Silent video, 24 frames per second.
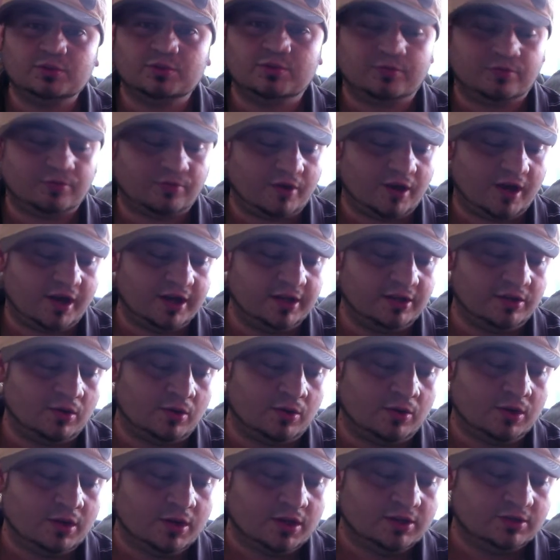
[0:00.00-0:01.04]

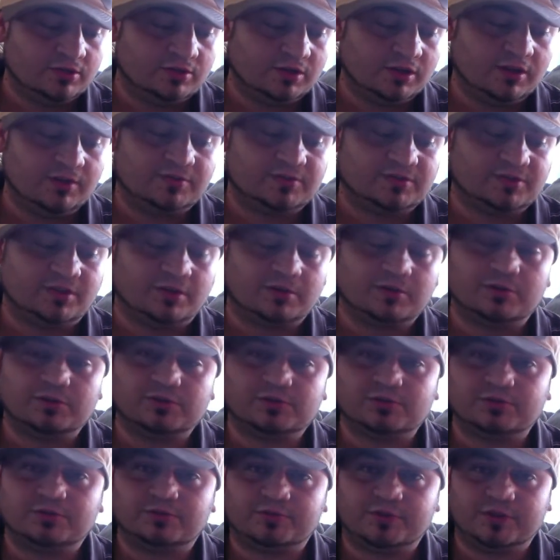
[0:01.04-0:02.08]
final to give
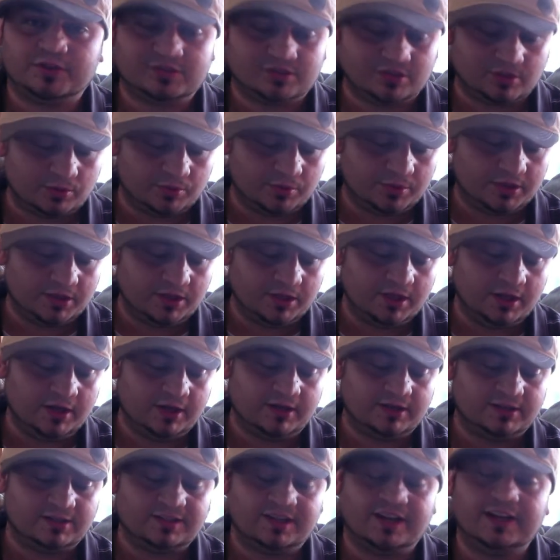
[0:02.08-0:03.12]
Snuggles and Friends the win here
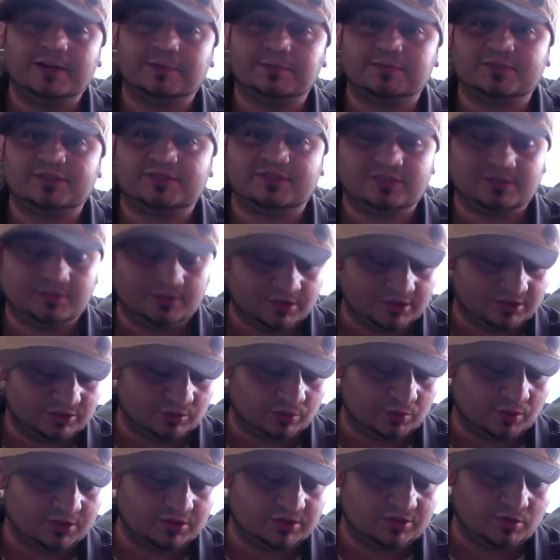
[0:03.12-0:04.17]
and tie up the series
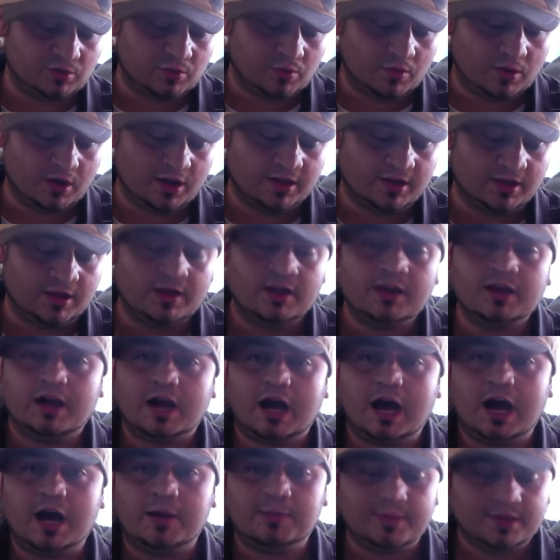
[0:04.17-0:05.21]
1-1.
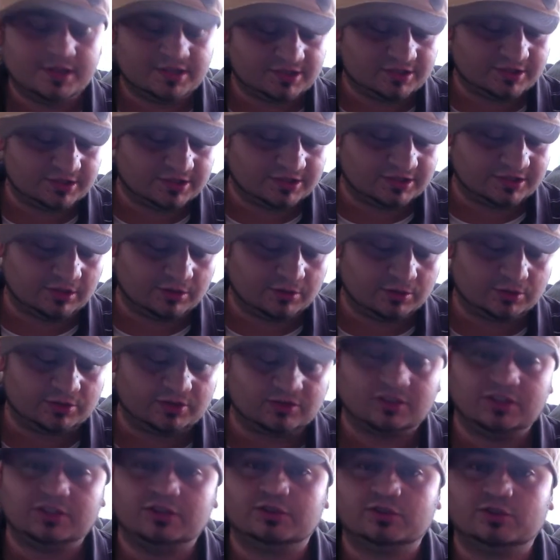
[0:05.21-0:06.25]
Mr.
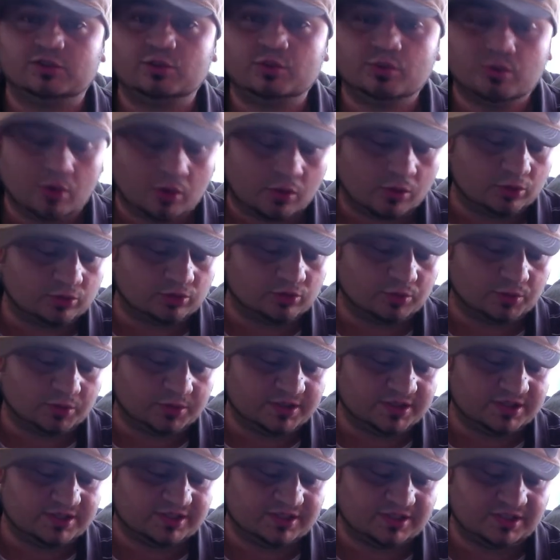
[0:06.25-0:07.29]
Snuggleston, 2 goals,
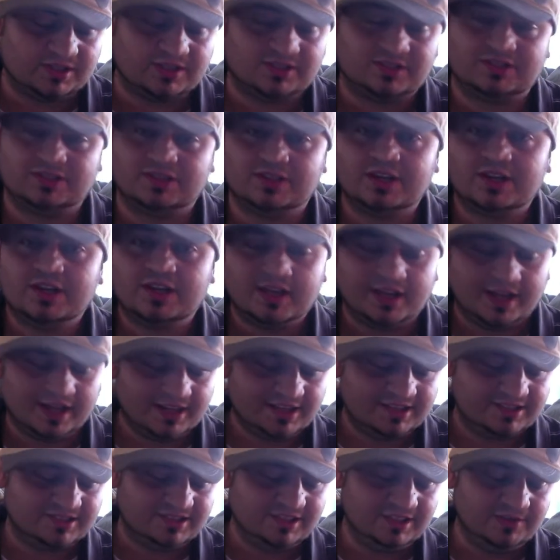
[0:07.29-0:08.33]
1 assist.
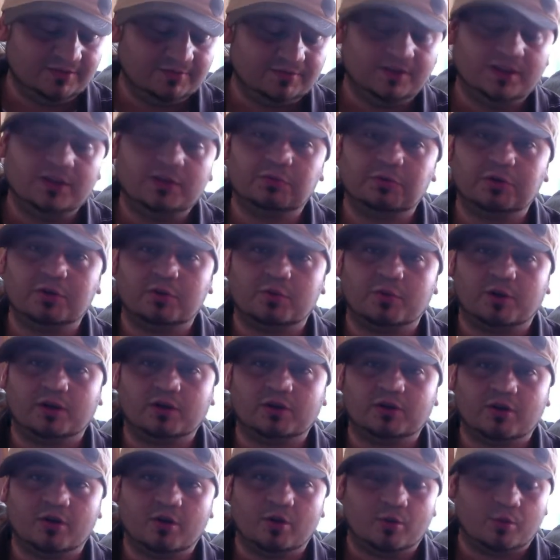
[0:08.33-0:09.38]
XZV with 1
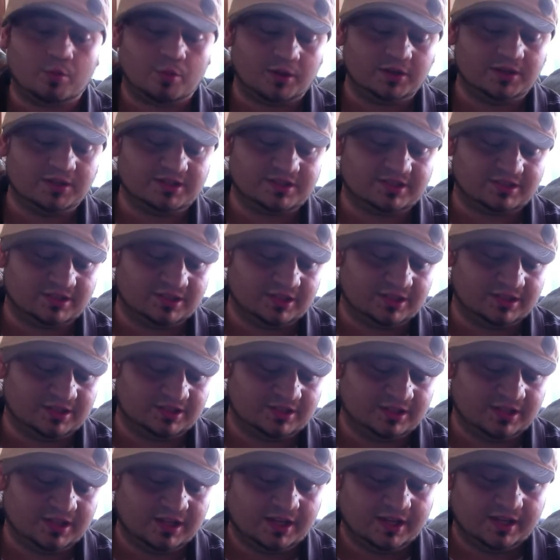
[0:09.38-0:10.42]
goal, 1
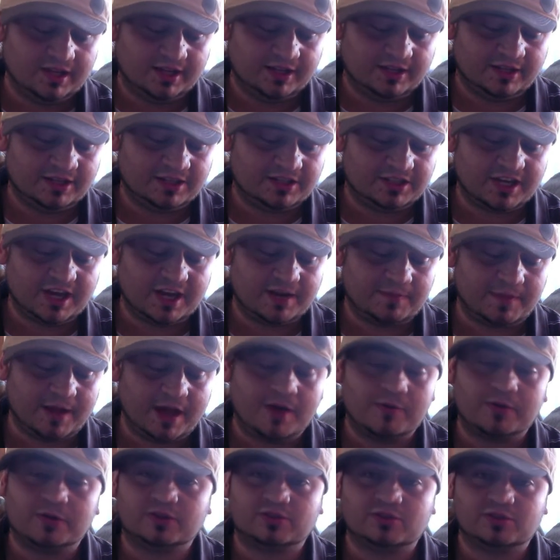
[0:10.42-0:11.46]
assist. And Jack
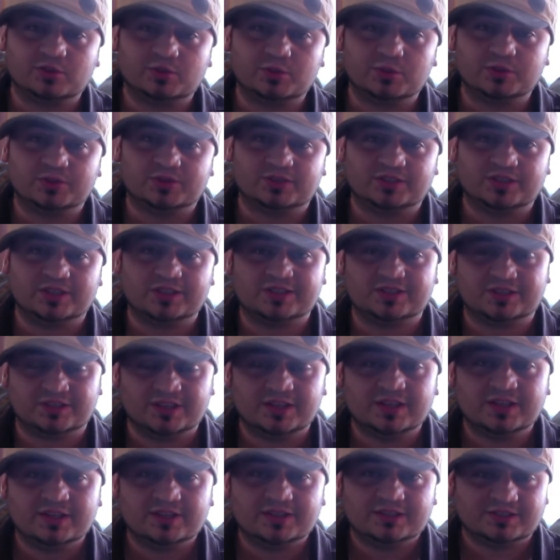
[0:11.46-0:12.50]
Bauer, 2 assists,
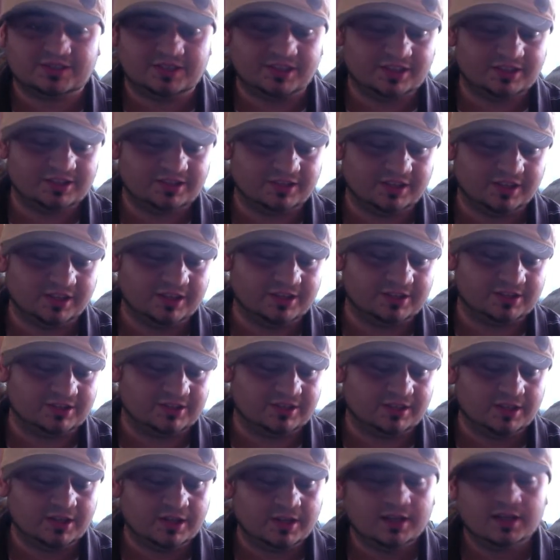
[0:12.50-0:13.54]
6
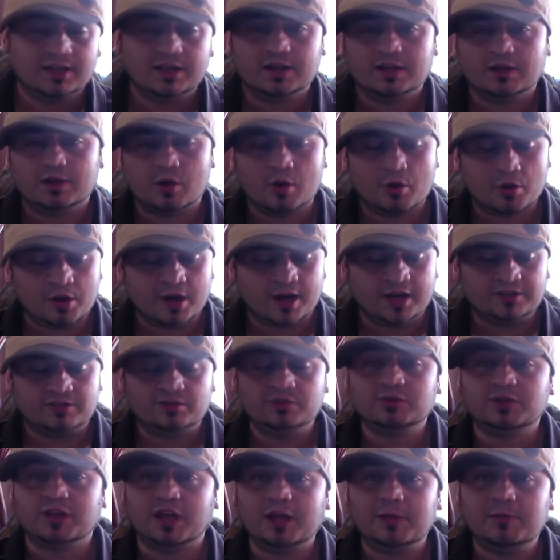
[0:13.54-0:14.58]
hits. Going on
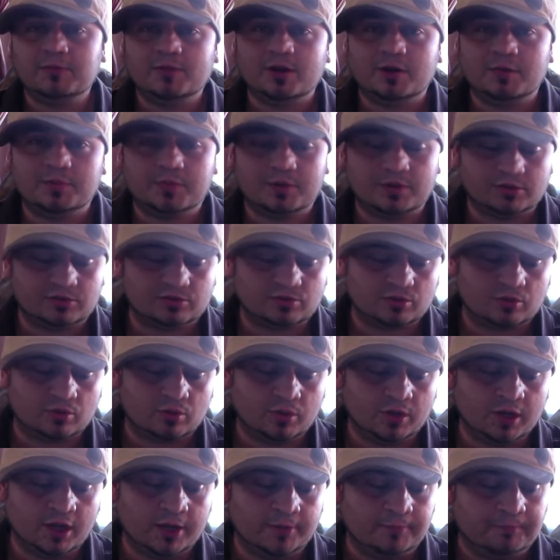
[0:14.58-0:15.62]
to game number
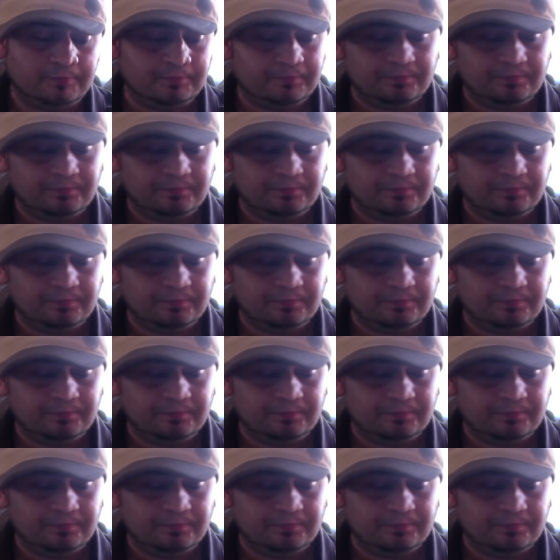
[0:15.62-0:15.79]
3.